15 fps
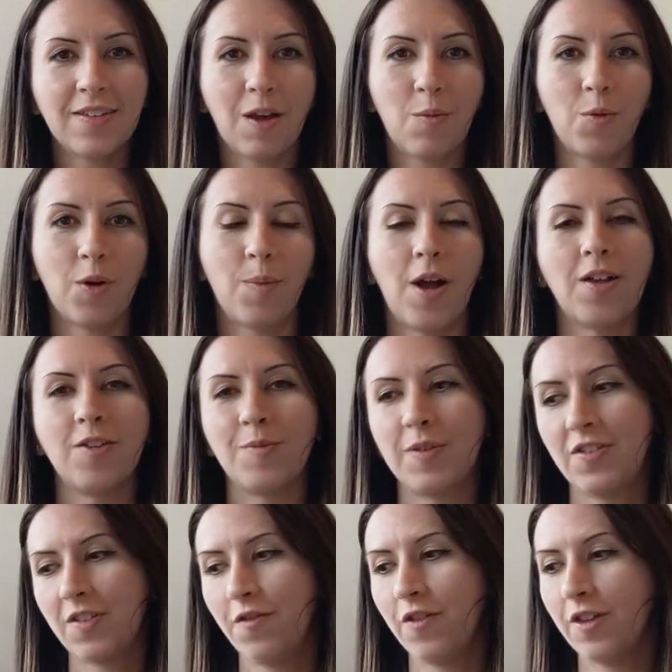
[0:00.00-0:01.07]
Some were bought
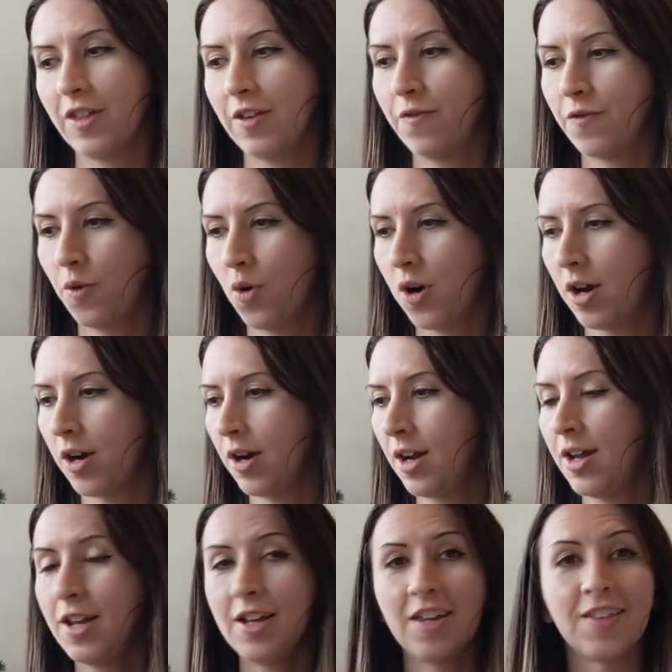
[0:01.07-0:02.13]
specifically for
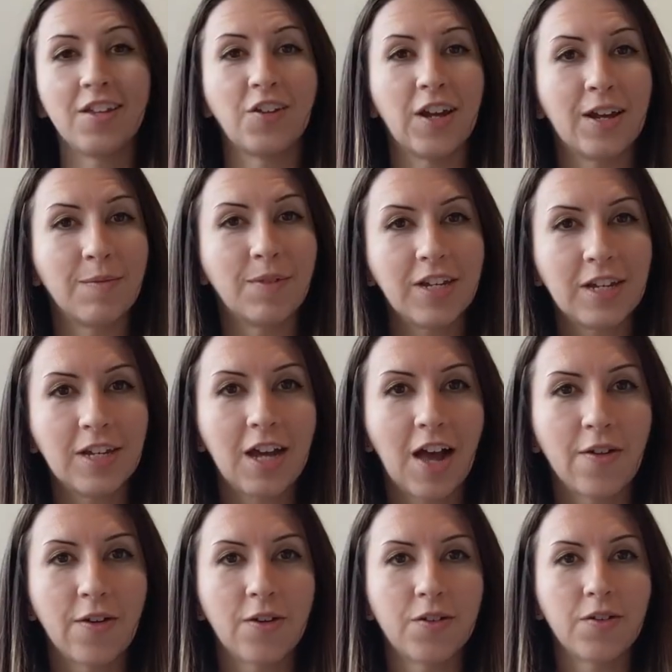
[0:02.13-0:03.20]
the JMT,
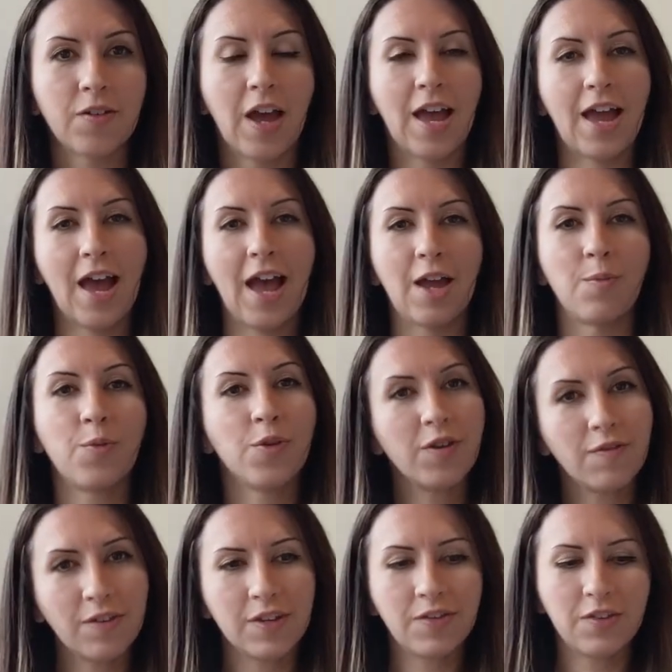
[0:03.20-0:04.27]
others I had
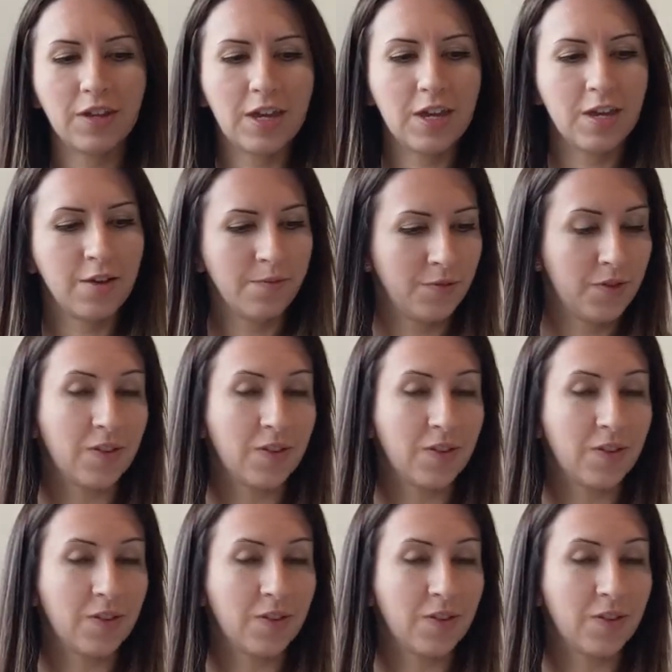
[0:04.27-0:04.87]
previously.